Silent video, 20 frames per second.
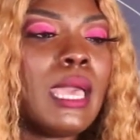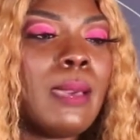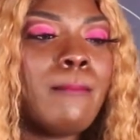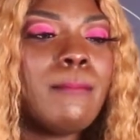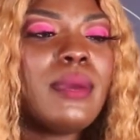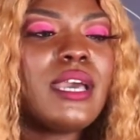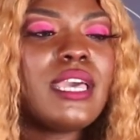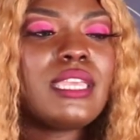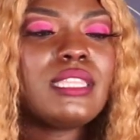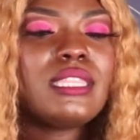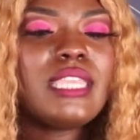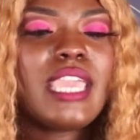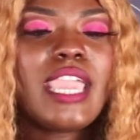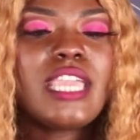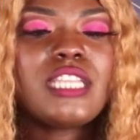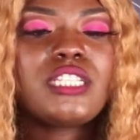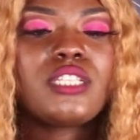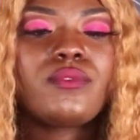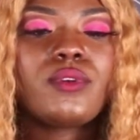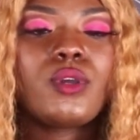But the
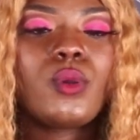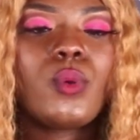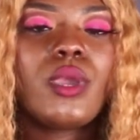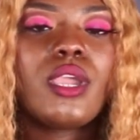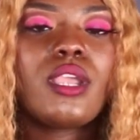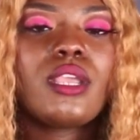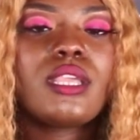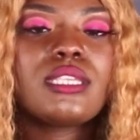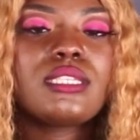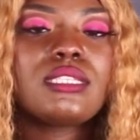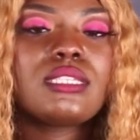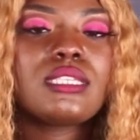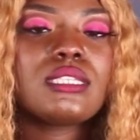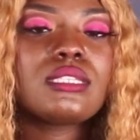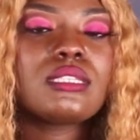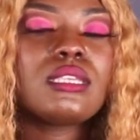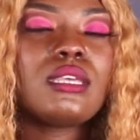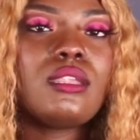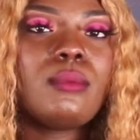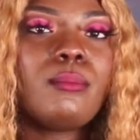Age of Aquarius
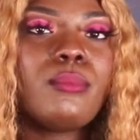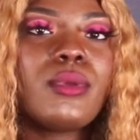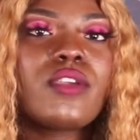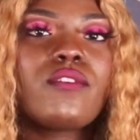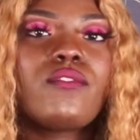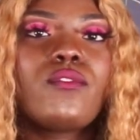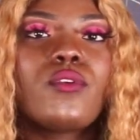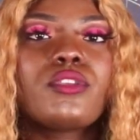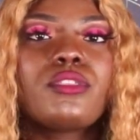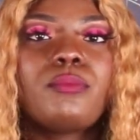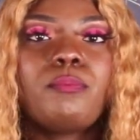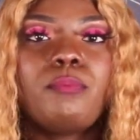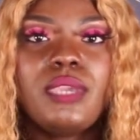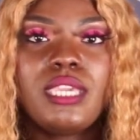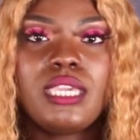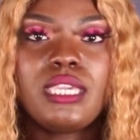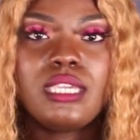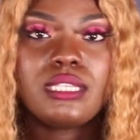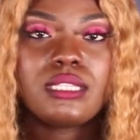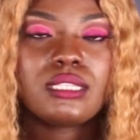is gonna bring forth
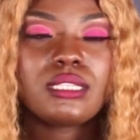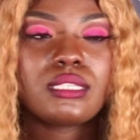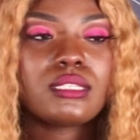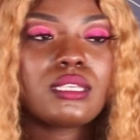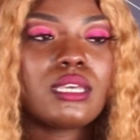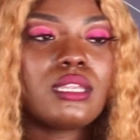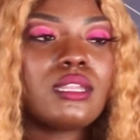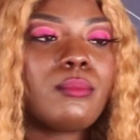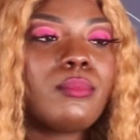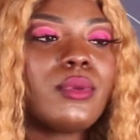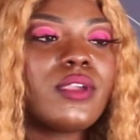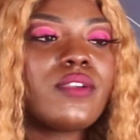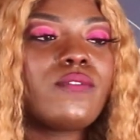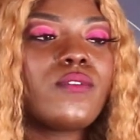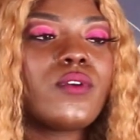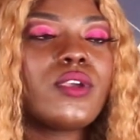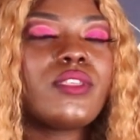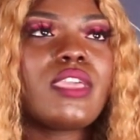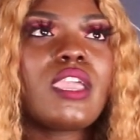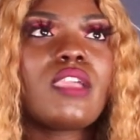peace. It's gonna bring
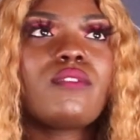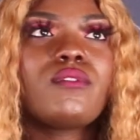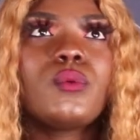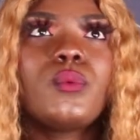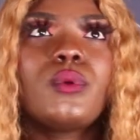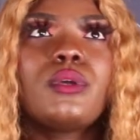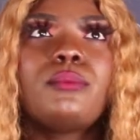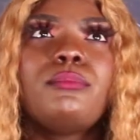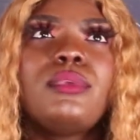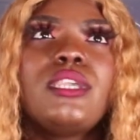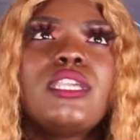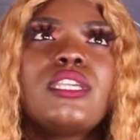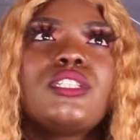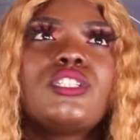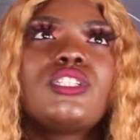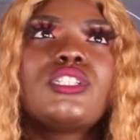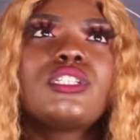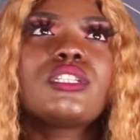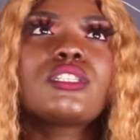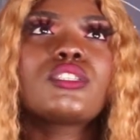forth everyone being
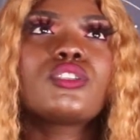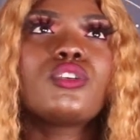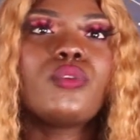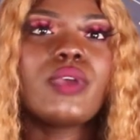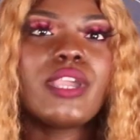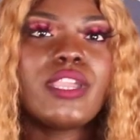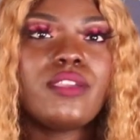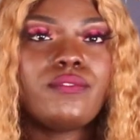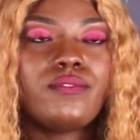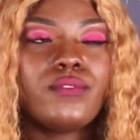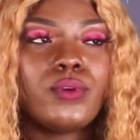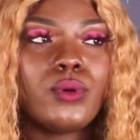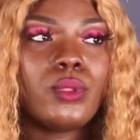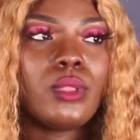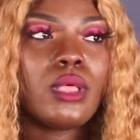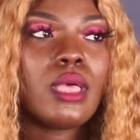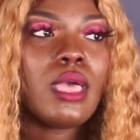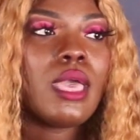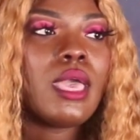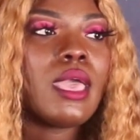just
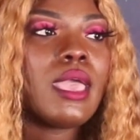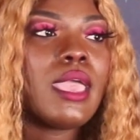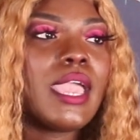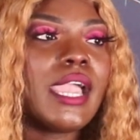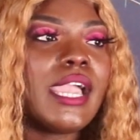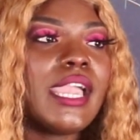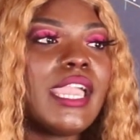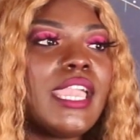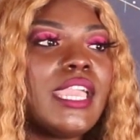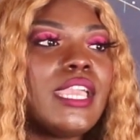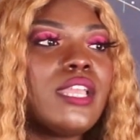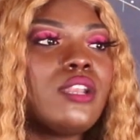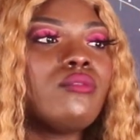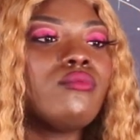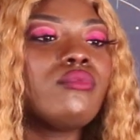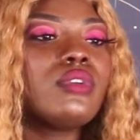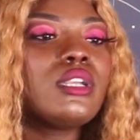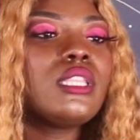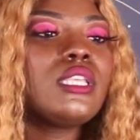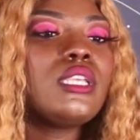grateful
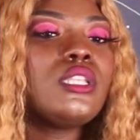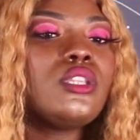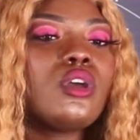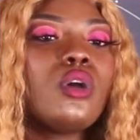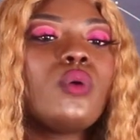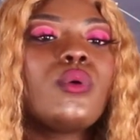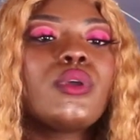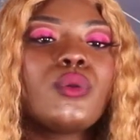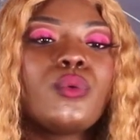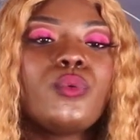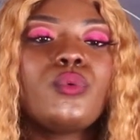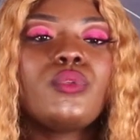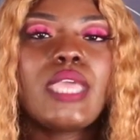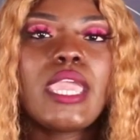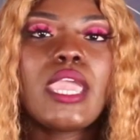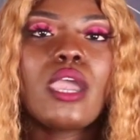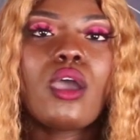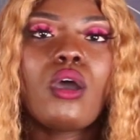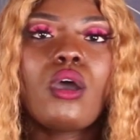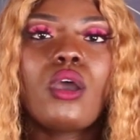and really knowing who
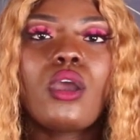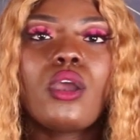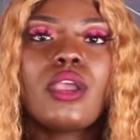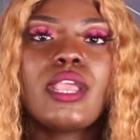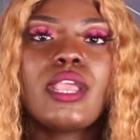they are,